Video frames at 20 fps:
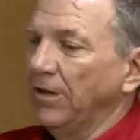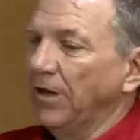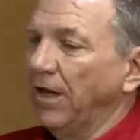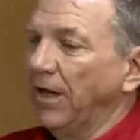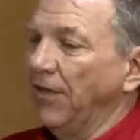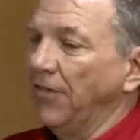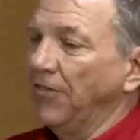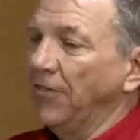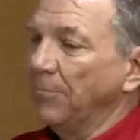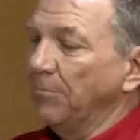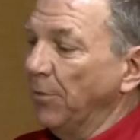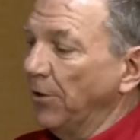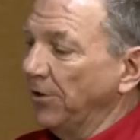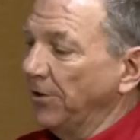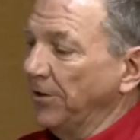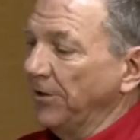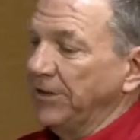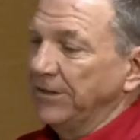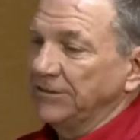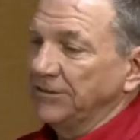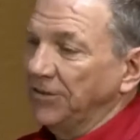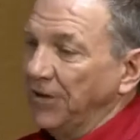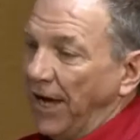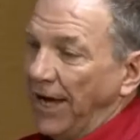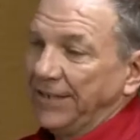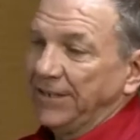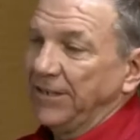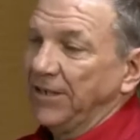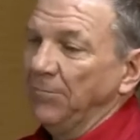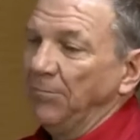The burner does
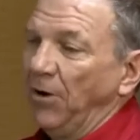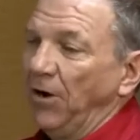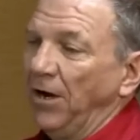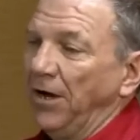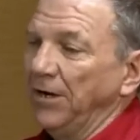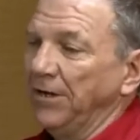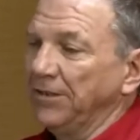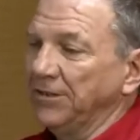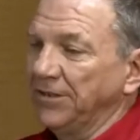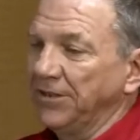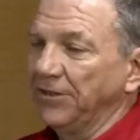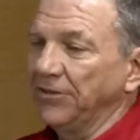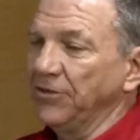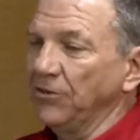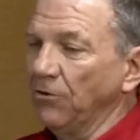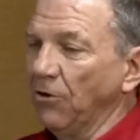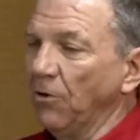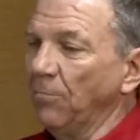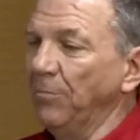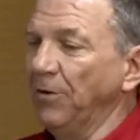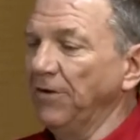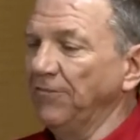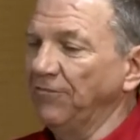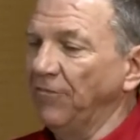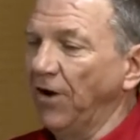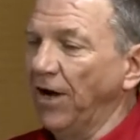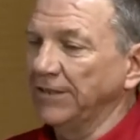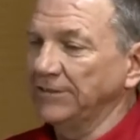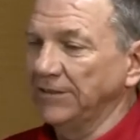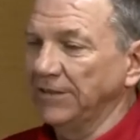not come on until you open a
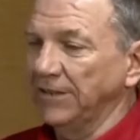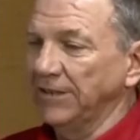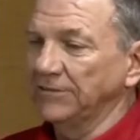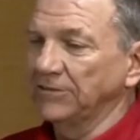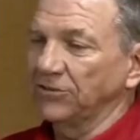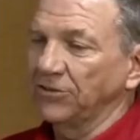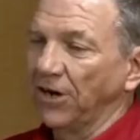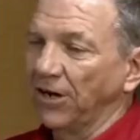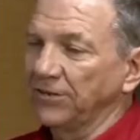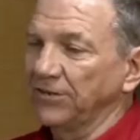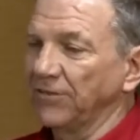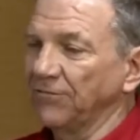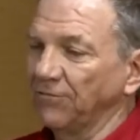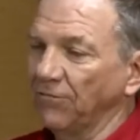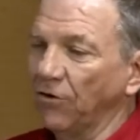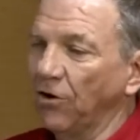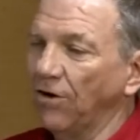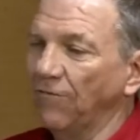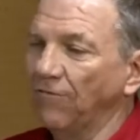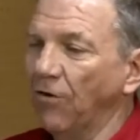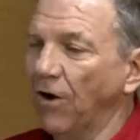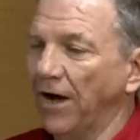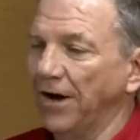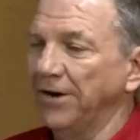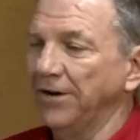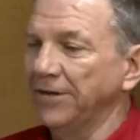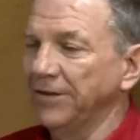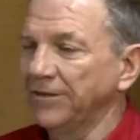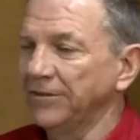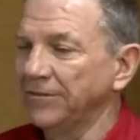faucet and start the flow of water.